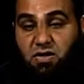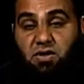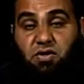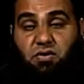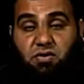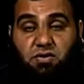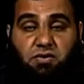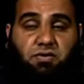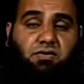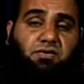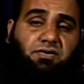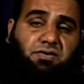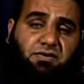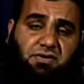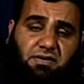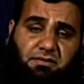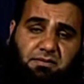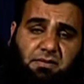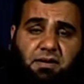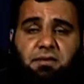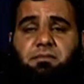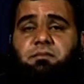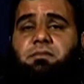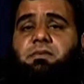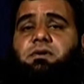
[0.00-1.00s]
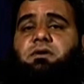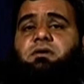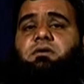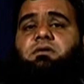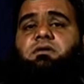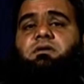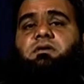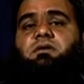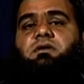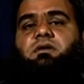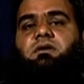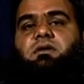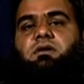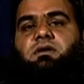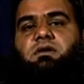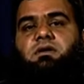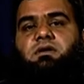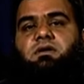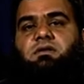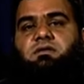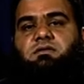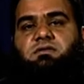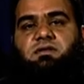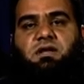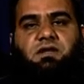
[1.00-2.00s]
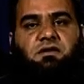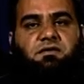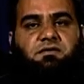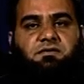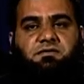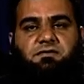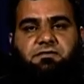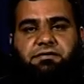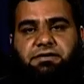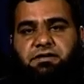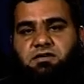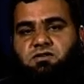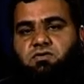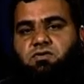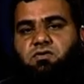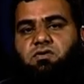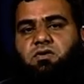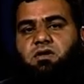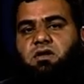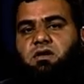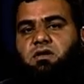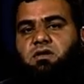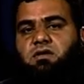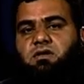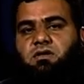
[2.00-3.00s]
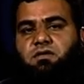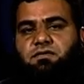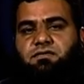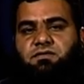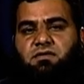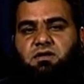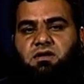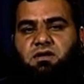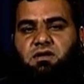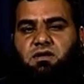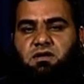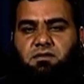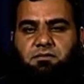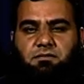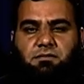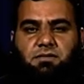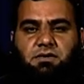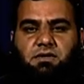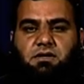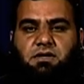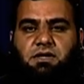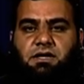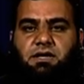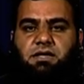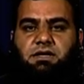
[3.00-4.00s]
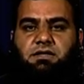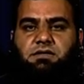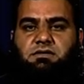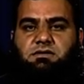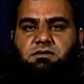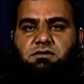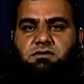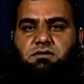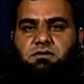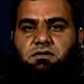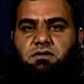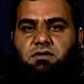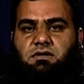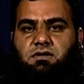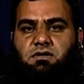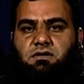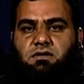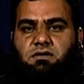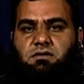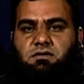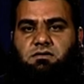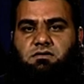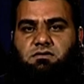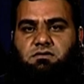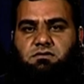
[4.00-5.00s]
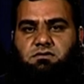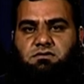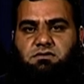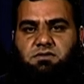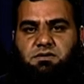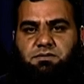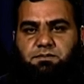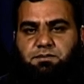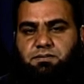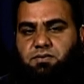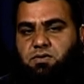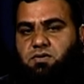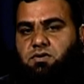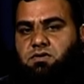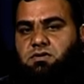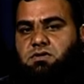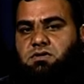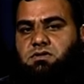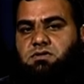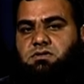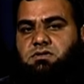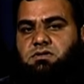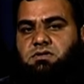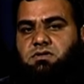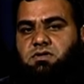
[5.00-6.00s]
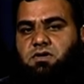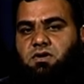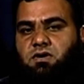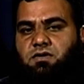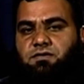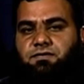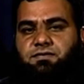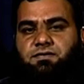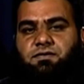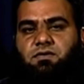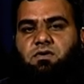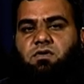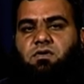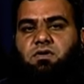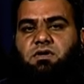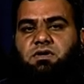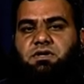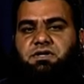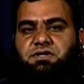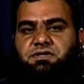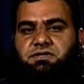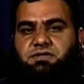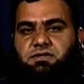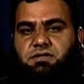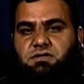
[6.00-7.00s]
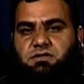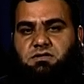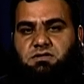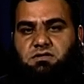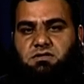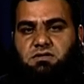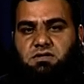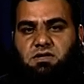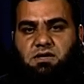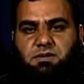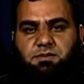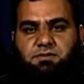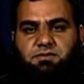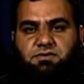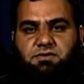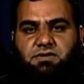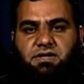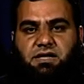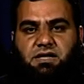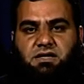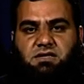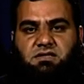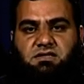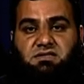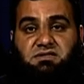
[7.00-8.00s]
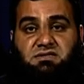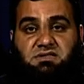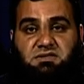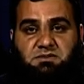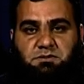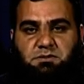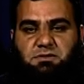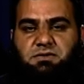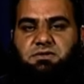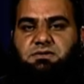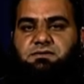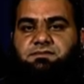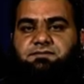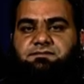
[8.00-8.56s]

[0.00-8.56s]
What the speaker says: You should remember that factorial of a number is the product of all digits up to that number.